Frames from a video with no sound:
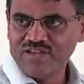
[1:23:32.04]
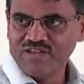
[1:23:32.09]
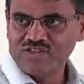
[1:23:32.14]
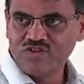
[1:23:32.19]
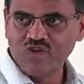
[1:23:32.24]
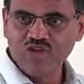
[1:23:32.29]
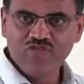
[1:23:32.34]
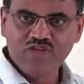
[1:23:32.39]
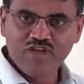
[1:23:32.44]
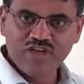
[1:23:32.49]
So
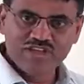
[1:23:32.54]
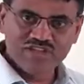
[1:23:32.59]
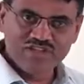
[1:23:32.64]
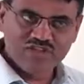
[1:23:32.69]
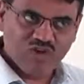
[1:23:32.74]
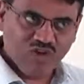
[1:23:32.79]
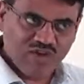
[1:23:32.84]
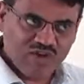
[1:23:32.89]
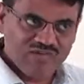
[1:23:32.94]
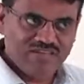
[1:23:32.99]
if you can
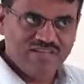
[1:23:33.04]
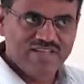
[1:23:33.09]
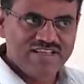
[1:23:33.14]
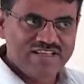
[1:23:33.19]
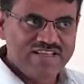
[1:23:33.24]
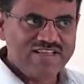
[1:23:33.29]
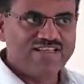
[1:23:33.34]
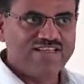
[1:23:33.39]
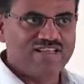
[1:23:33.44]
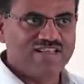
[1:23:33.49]
solve
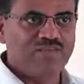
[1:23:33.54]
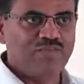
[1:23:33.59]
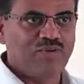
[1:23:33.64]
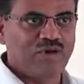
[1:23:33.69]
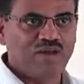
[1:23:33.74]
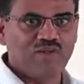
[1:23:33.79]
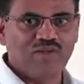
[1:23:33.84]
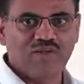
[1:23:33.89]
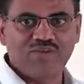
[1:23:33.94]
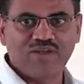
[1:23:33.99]
this in
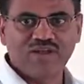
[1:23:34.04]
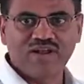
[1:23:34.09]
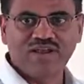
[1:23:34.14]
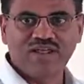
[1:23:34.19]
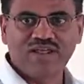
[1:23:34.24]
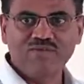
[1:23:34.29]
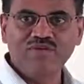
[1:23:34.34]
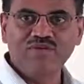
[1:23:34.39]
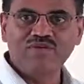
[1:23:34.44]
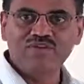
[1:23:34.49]
polynomial
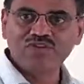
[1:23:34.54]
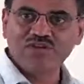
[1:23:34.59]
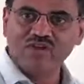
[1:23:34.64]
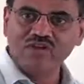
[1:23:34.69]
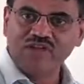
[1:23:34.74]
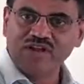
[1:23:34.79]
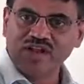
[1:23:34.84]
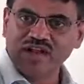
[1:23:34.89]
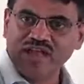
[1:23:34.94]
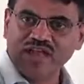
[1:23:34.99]
time, you can
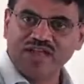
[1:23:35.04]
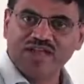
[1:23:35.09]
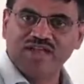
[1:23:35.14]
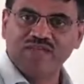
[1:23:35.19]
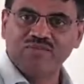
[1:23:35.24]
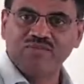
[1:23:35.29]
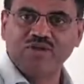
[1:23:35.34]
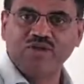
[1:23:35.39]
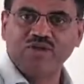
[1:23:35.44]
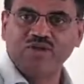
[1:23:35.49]
solve click
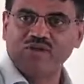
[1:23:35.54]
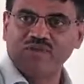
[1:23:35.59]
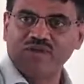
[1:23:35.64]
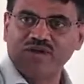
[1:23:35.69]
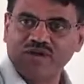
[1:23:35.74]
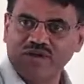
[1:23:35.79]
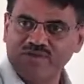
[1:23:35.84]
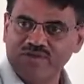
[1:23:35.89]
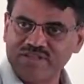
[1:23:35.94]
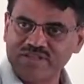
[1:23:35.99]
in polynomial
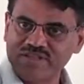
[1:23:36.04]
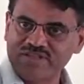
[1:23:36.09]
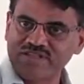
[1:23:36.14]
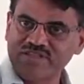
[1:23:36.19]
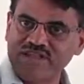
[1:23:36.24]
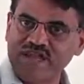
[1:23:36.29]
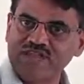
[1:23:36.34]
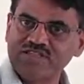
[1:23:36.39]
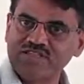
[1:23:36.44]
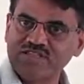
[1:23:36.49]
time if there is an
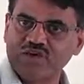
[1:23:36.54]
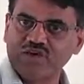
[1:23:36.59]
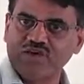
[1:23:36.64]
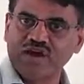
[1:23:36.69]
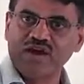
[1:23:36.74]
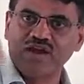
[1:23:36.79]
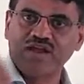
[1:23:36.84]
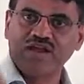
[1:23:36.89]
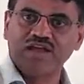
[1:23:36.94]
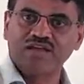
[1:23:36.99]
n
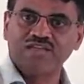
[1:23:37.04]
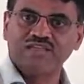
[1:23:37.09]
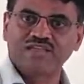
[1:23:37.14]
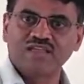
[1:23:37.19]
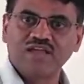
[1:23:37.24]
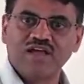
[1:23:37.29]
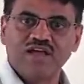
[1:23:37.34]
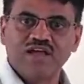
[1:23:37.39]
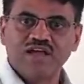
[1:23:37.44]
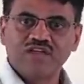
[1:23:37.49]
square reduction.
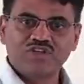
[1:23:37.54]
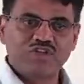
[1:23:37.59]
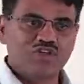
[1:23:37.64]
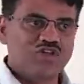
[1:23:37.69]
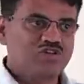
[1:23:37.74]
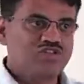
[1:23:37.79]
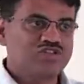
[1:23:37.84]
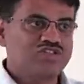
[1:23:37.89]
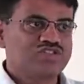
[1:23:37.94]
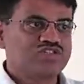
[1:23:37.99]
So
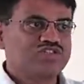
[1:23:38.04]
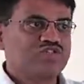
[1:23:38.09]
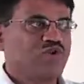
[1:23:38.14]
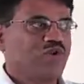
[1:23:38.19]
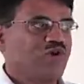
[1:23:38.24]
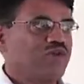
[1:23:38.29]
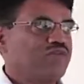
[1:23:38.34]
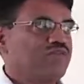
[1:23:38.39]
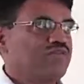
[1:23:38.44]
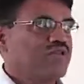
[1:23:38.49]
you just
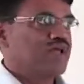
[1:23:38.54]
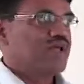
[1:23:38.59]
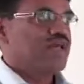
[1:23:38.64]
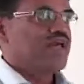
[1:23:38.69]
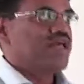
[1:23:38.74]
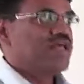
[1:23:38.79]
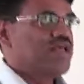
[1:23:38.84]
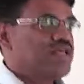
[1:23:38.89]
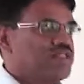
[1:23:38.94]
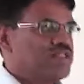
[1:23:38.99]
solve
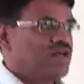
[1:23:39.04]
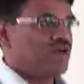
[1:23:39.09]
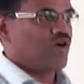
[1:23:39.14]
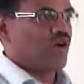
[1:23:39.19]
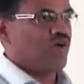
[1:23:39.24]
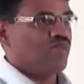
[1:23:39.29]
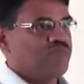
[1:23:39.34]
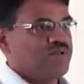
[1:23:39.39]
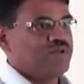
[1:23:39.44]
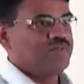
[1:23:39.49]
in the
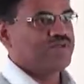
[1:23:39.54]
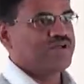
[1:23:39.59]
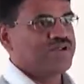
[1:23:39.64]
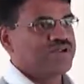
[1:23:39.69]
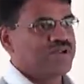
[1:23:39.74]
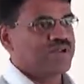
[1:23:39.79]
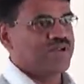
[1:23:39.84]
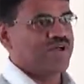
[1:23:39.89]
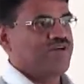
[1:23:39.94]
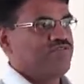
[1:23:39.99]

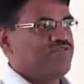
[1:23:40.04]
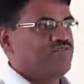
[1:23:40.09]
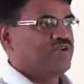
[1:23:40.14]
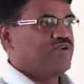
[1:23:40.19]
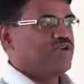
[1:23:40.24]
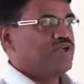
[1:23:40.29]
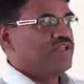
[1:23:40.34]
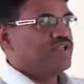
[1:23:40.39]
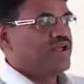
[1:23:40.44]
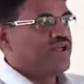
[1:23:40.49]
complement graph
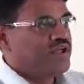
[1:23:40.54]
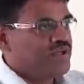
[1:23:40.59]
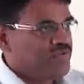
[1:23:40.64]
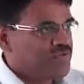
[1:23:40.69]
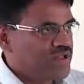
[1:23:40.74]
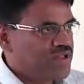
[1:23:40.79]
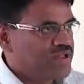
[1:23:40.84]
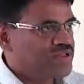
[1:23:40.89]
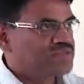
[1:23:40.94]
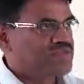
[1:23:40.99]
the
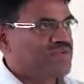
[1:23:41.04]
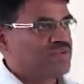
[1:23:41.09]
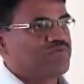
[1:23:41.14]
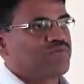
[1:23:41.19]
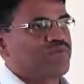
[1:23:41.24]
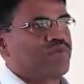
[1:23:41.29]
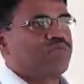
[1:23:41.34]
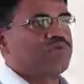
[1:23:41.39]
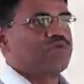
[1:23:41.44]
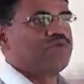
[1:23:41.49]
independence set
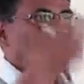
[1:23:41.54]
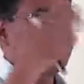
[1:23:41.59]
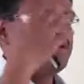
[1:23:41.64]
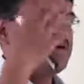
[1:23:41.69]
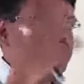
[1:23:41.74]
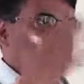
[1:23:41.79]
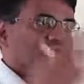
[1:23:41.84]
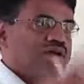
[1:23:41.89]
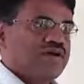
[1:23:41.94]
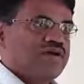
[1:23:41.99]
problem,
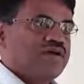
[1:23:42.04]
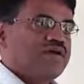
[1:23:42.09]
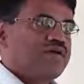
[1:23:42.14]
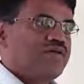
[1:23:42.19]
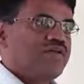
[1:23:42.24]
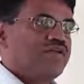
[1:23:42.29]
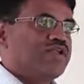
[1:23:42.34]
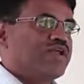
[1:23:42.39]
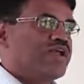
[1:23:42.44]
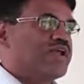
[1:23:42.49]

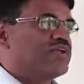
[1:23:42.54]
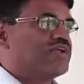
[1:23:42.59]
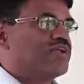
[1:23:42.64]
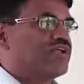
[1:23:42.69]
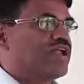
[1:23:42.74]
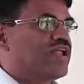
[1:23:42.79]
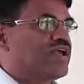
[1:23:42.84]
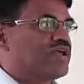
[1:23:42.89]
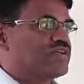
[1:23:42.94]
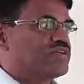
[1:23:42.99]
you will get
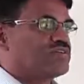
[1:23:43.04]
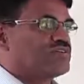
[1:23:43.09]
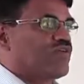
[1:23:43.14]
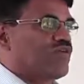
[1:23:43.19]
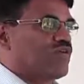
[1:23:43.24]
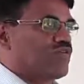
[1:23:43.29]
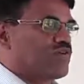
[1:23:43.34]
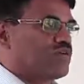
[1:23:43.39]
click solved.